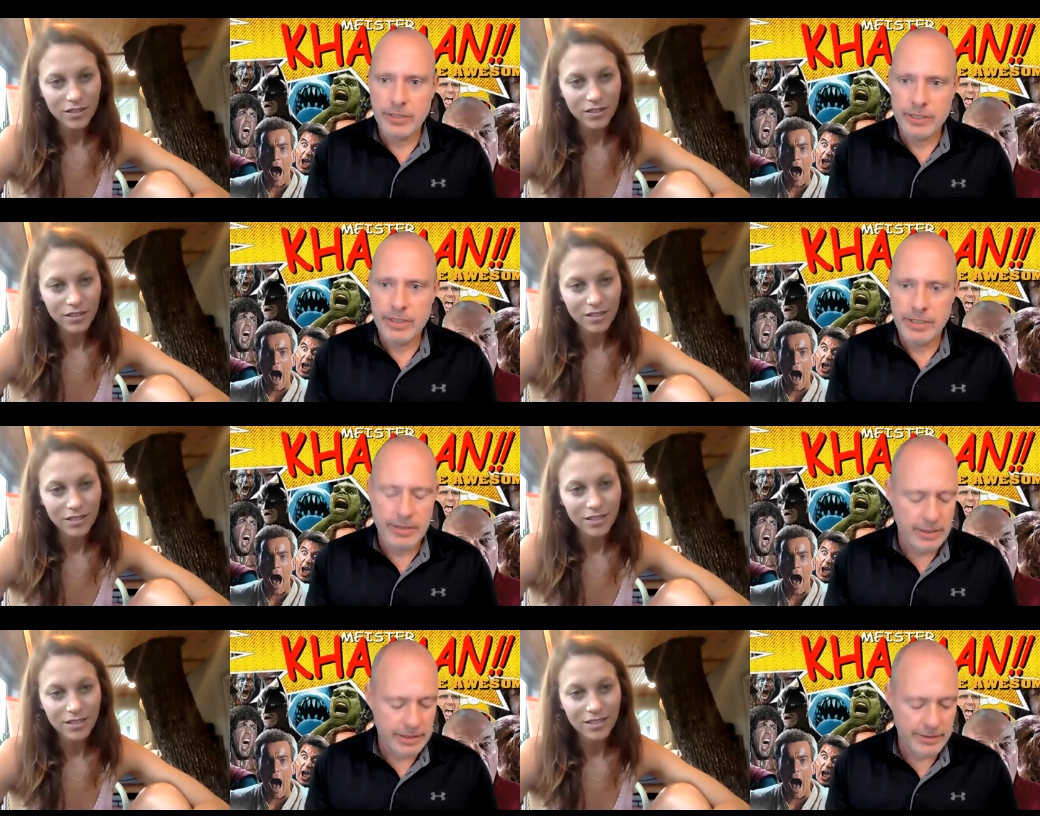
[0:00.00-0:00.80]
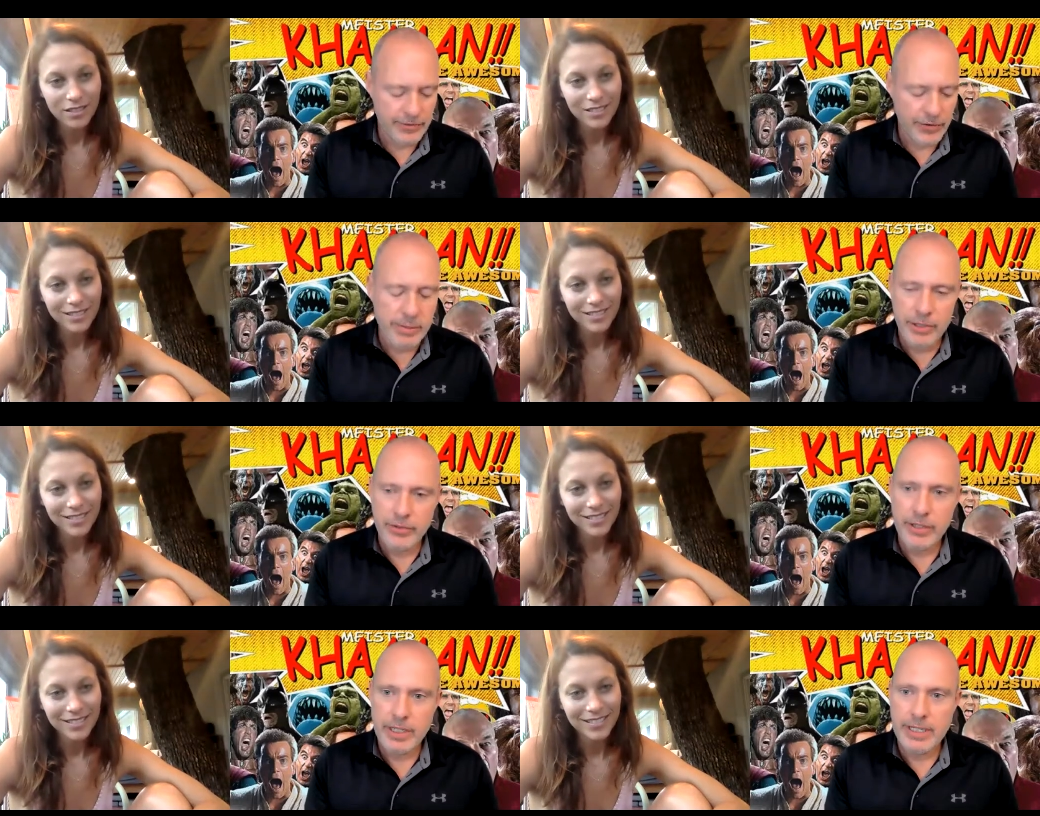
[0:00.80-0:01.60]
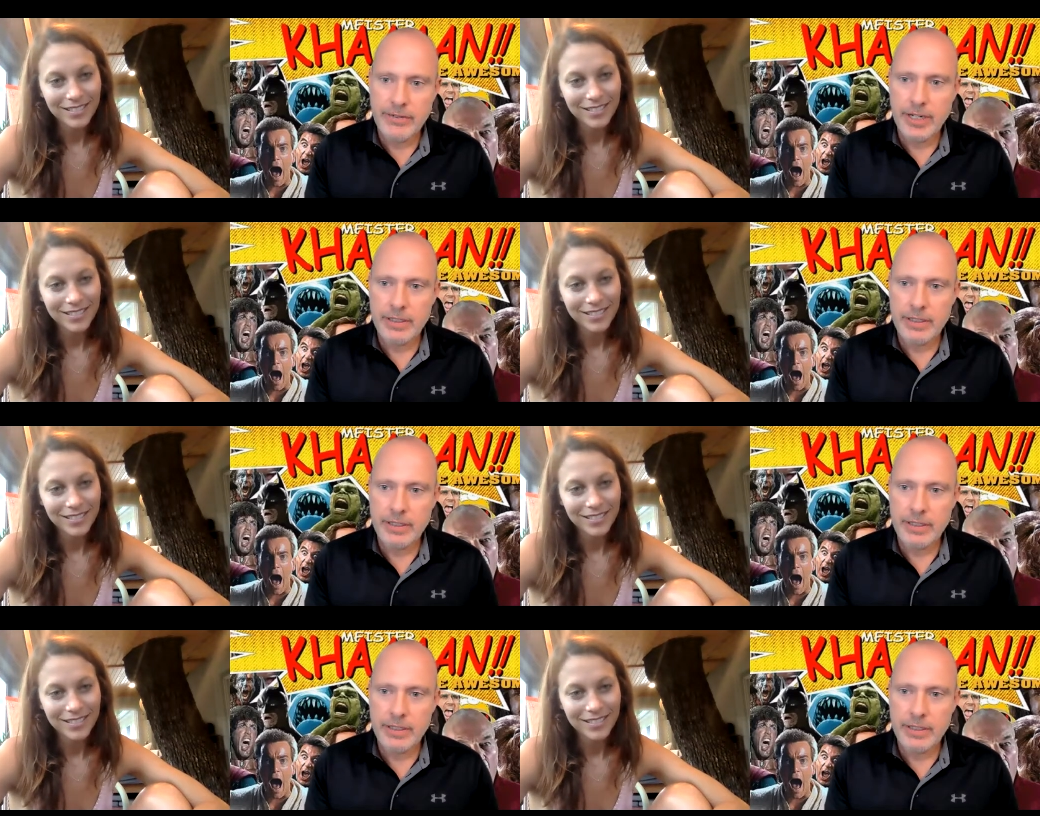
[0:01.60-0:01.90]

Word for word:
Speaker 1: just the uh, free music they